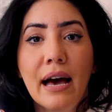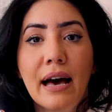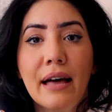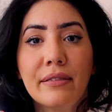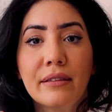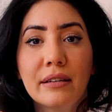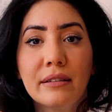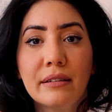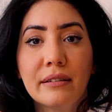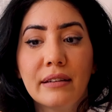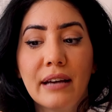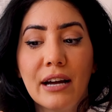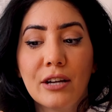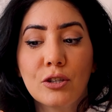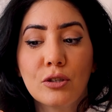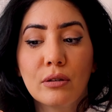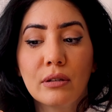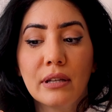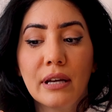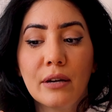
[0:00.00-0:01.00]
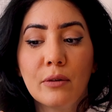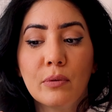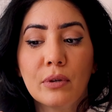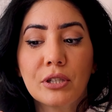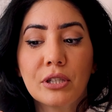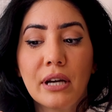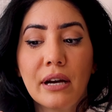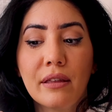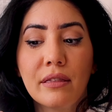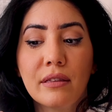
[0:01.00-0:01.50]
and then natural light,
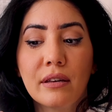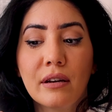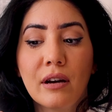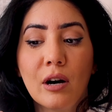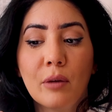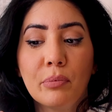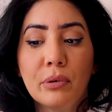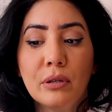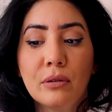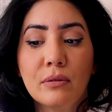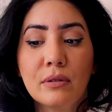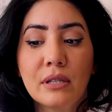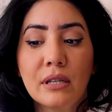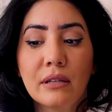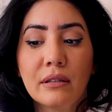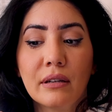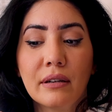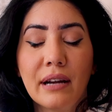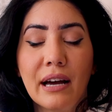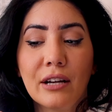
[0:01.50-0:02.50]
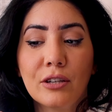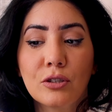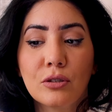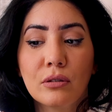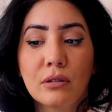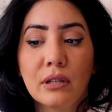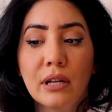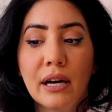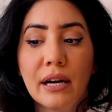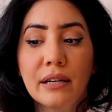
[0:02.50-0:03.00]
which I think I'll be using the
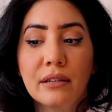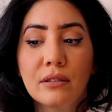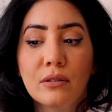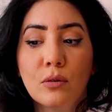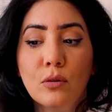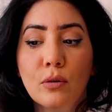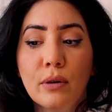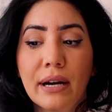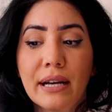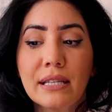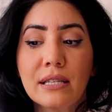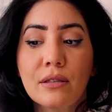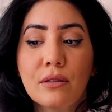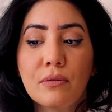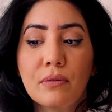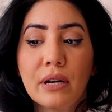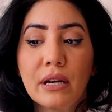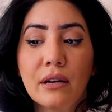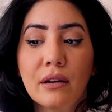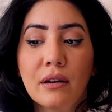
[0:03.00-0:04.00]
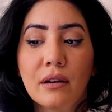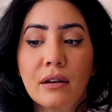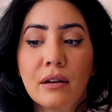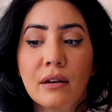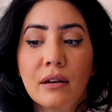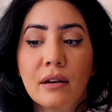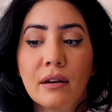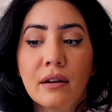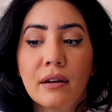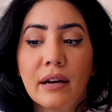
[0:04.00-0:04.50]
natural light. Oh, it has three
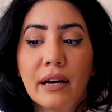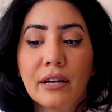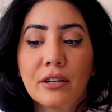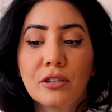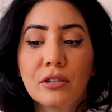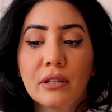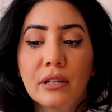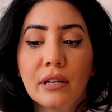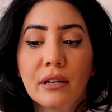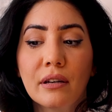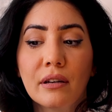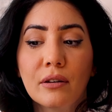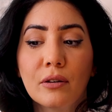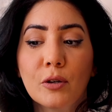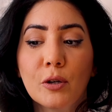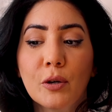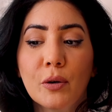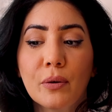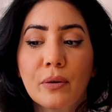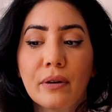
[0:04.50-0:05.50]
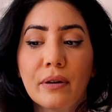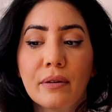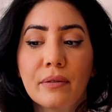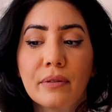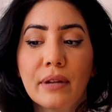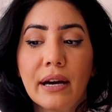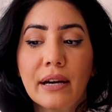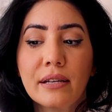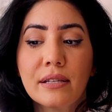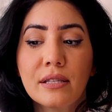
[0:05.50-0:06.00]
actually. Oh,
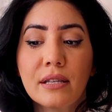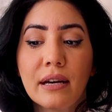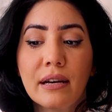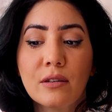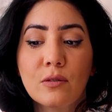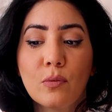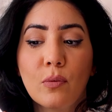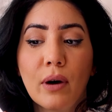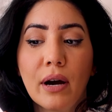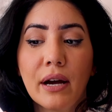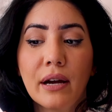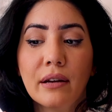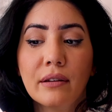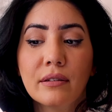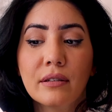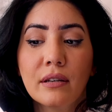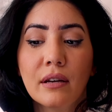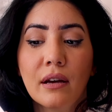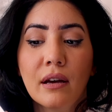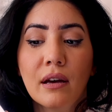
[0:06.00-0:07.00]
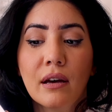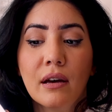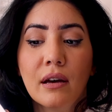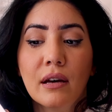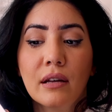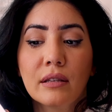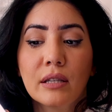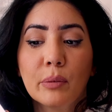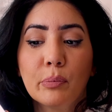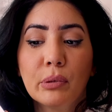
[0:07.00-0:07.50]
nice. It has white,
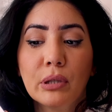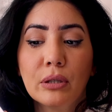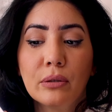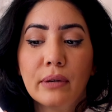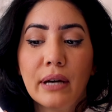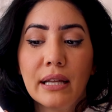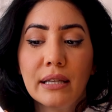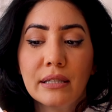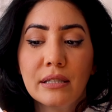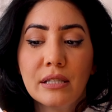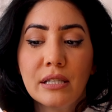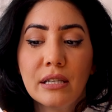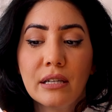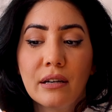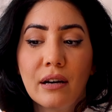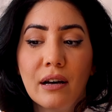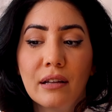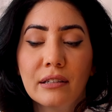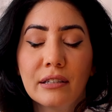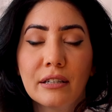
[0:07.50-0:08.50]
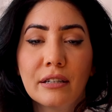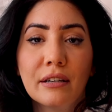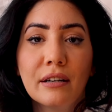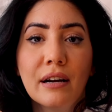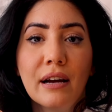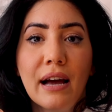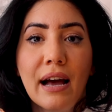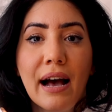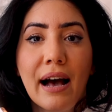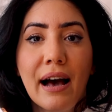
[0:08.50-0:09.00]
the blue LED color
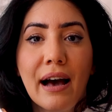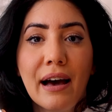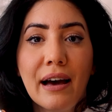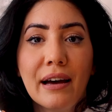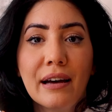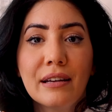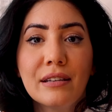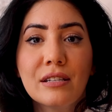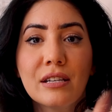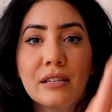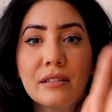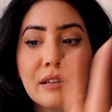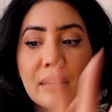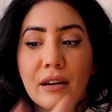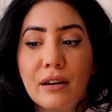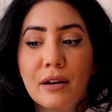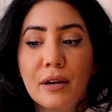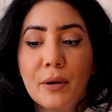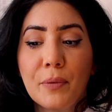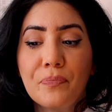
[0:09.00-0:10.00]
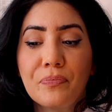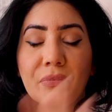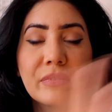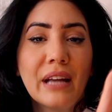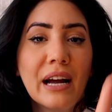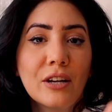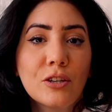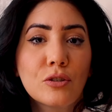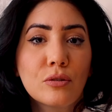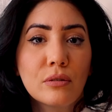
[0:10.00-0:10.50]
and the
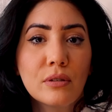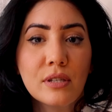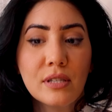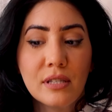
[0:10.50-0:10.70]
natural